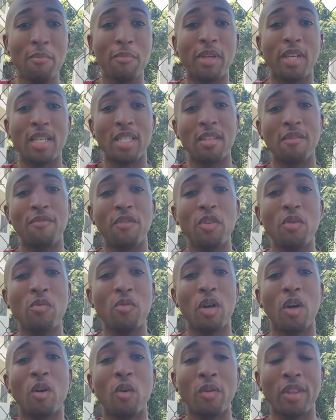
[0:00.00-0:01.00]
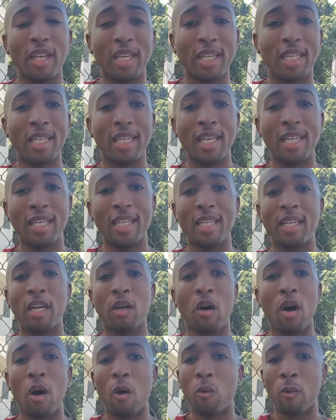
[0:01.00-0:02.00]
Because if you know that getting
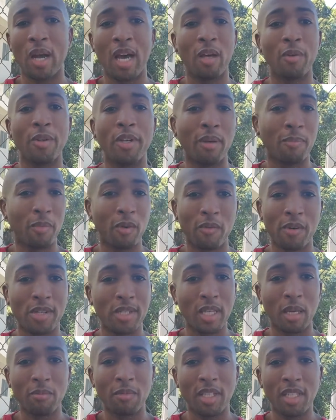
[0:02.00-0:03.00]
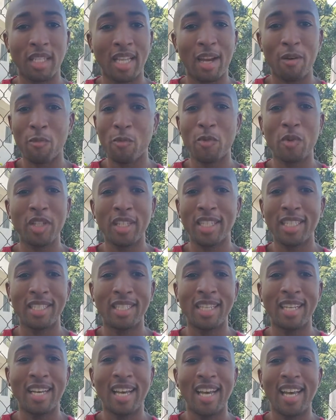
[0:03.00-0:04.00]
all riled up over something that really
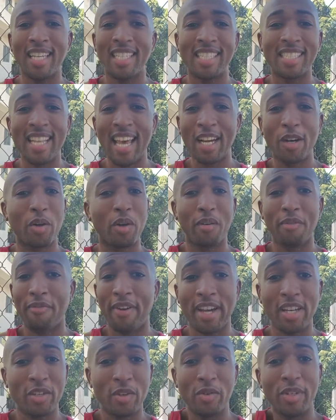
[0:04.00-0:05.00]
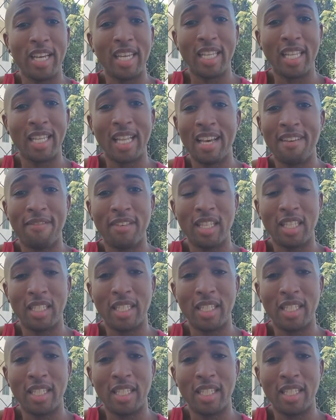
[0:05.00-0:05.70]
is not going to affect your daily life in the